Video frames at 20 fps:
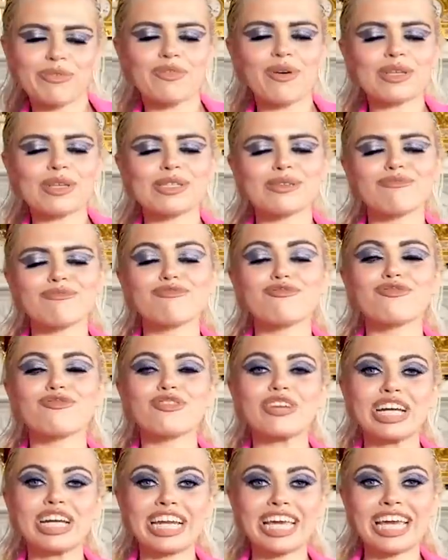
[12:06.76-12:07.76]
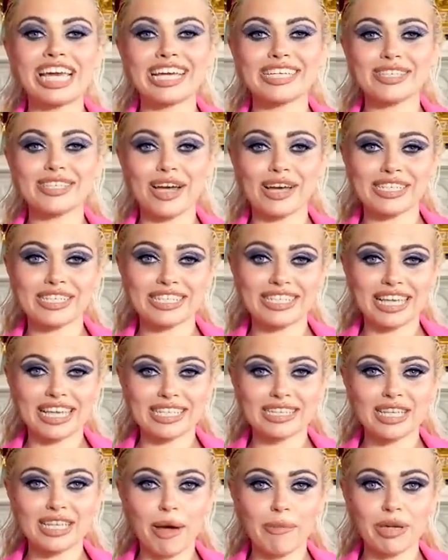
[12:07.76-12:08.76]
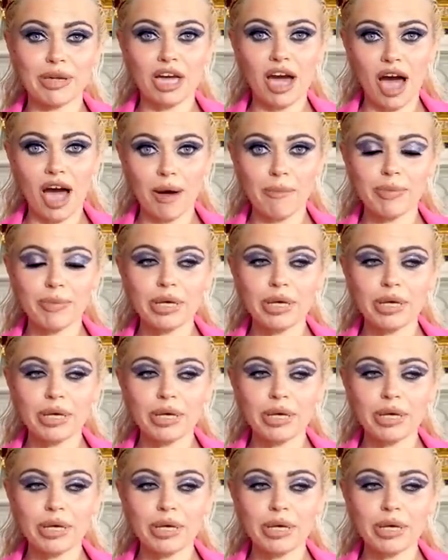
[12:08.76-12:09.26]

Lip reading: We've got some really exciting things coming up.